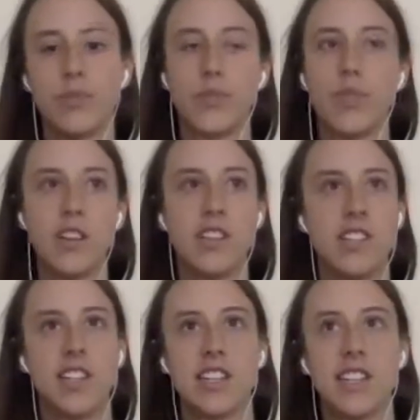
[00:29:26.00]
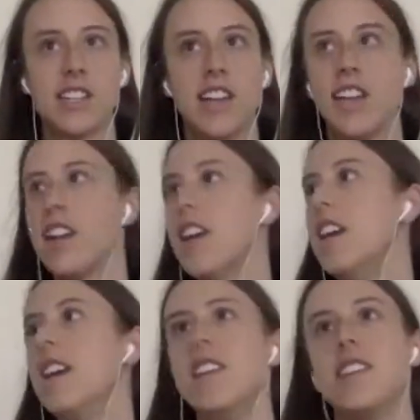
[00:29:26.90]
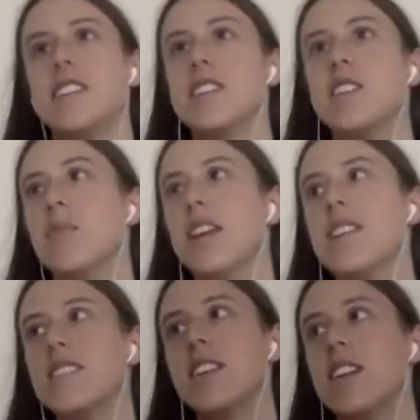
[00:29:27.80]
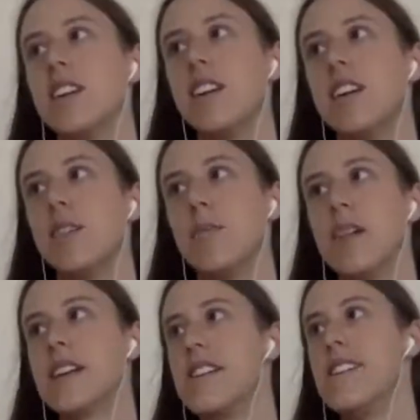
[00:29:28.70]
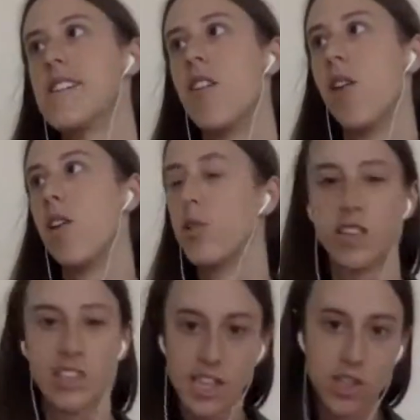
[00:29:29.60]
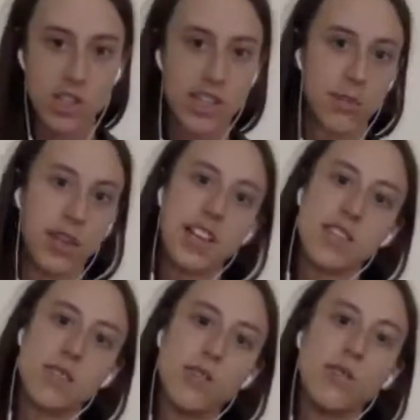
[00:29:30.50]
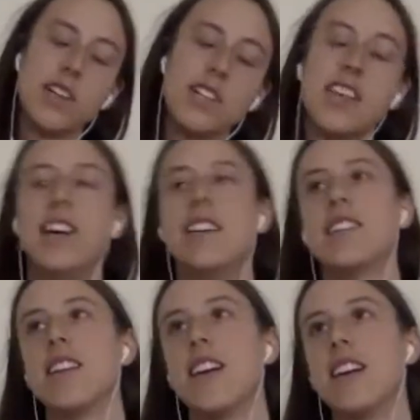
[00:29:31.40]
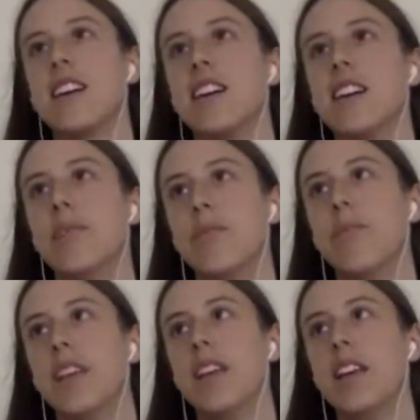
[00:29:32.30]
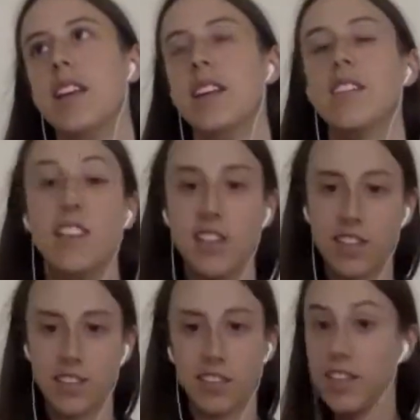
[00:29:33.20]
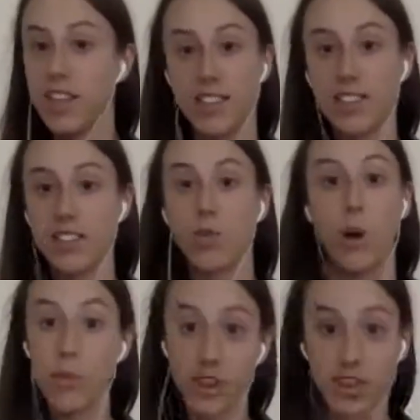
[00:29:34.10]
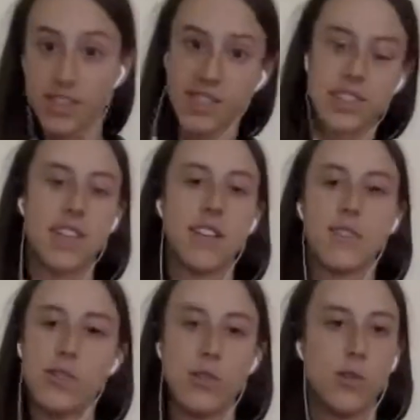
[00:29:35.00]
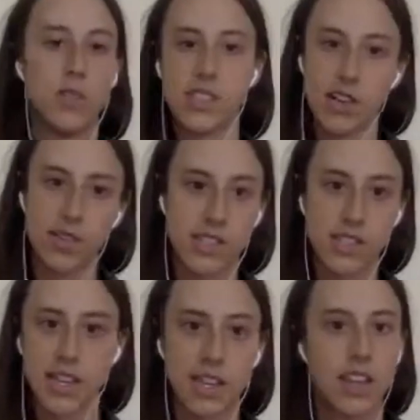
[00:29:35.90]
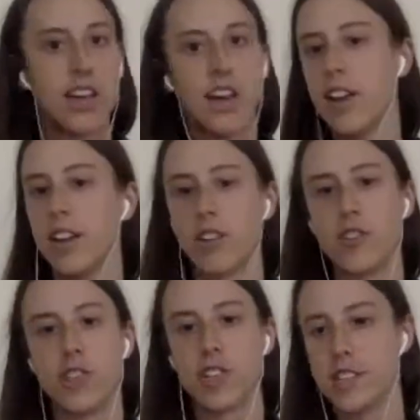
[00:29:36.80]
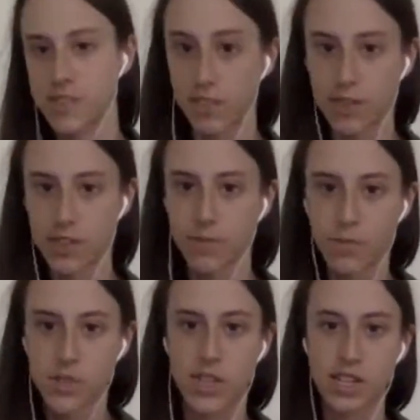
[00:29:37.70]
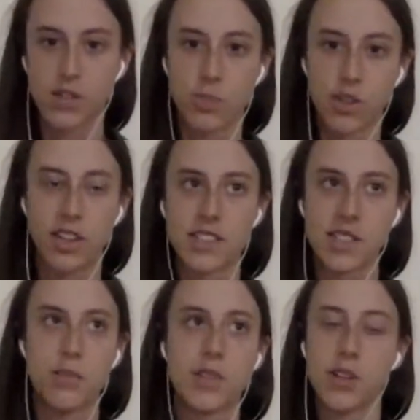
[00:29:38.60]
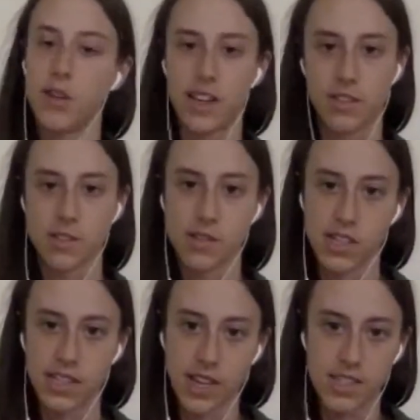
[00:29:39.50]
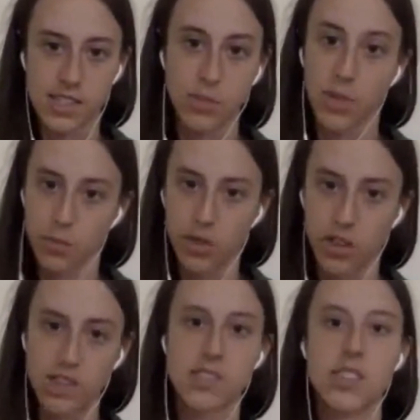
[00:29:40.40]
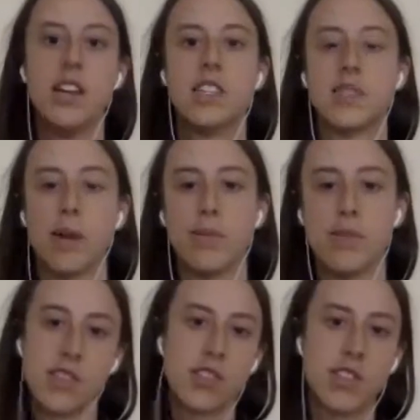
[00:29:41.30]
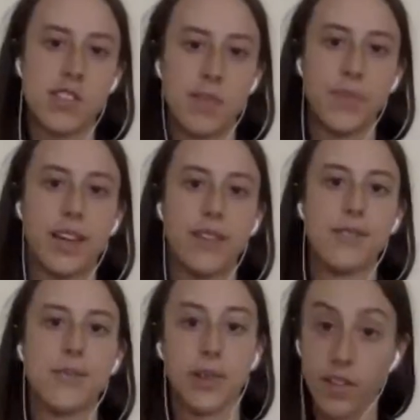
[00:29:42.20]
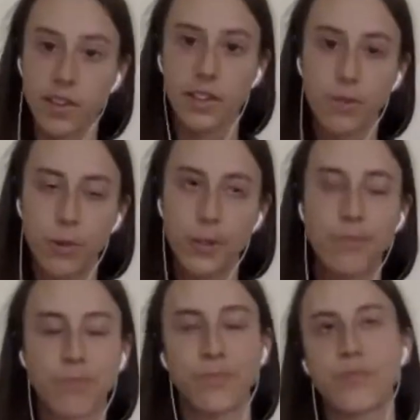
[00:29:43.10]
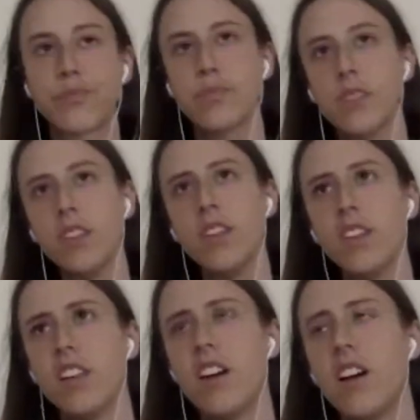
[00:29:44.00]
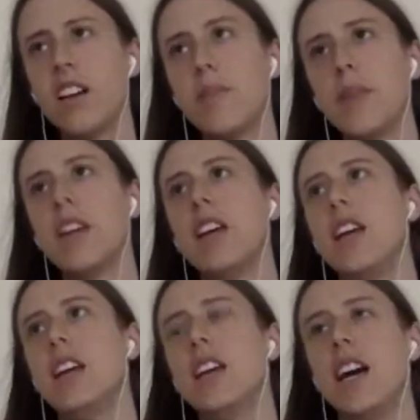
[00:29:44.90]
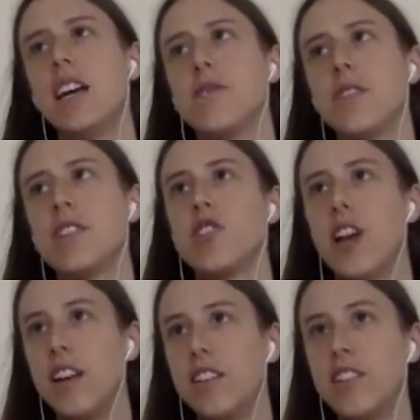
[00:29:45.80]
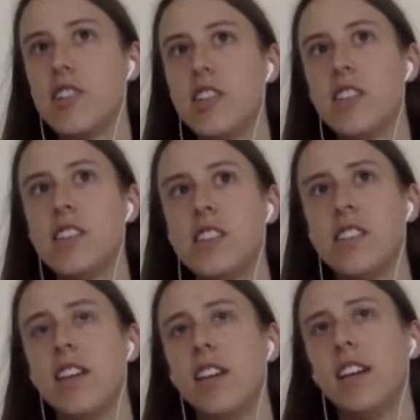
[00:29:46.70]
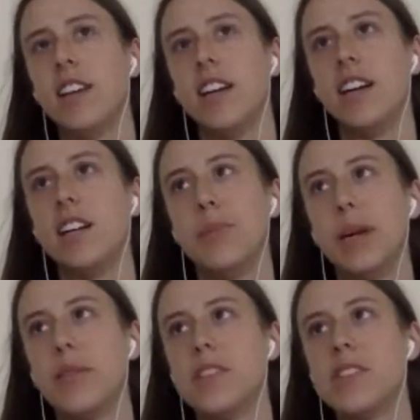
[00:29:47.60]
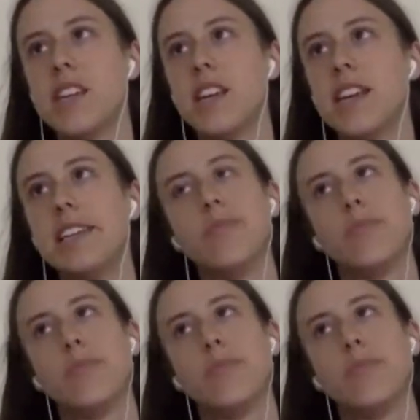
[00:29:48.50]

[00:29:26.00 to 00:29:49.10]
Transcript: volunteers, and he does an amazing like orientation, and we get to attend like legal like webinars and stuff too. He's always like encouraging us to learn. So that's super awesome. So I also think that's a big plus to my position and something I was really looking for. As for the challenges, I would say,